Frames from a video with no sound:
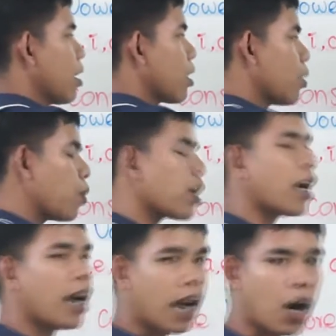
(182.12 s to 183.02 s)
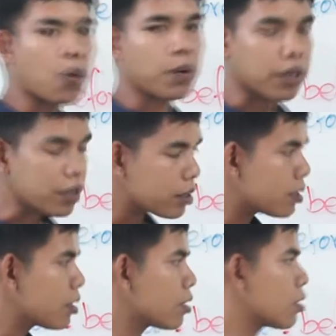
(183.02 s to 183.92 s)
the word
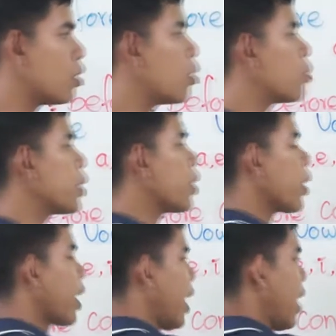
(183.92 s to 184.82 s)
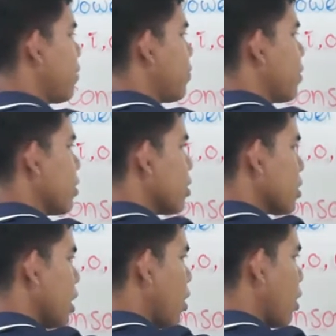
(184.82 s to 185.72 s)
hours, so we don't have the
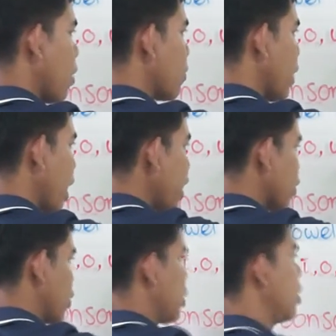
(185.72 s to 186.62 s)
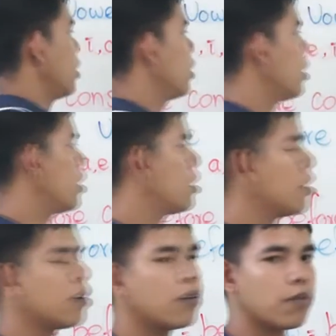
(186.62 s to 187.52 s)
sound of H.
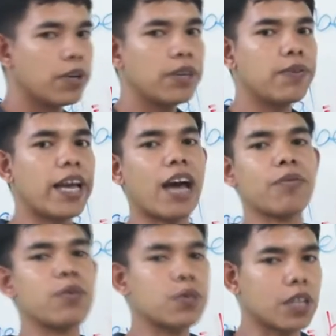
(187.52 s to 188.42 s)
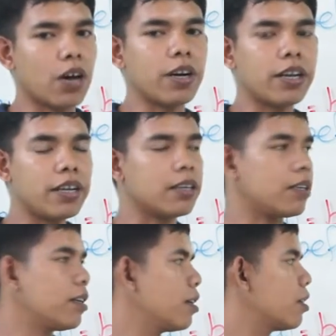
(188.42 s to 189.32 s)
We have no sound in here.
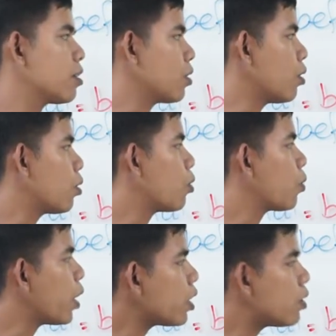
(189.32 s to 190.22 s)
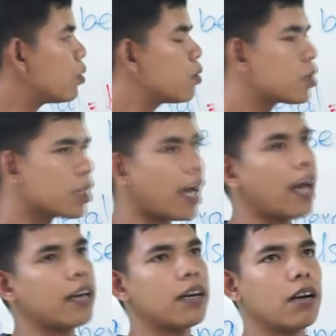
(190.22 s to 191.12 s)
So when you
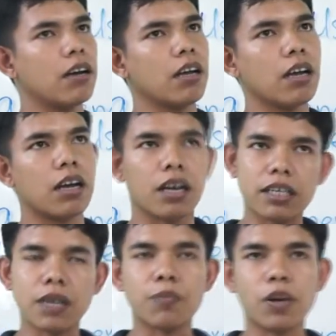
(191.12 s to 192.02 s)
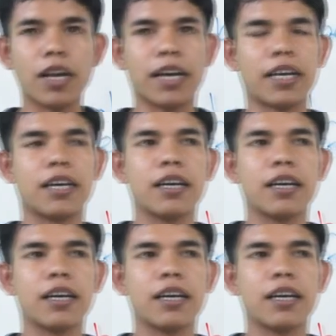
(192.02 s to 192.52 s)
start, example like,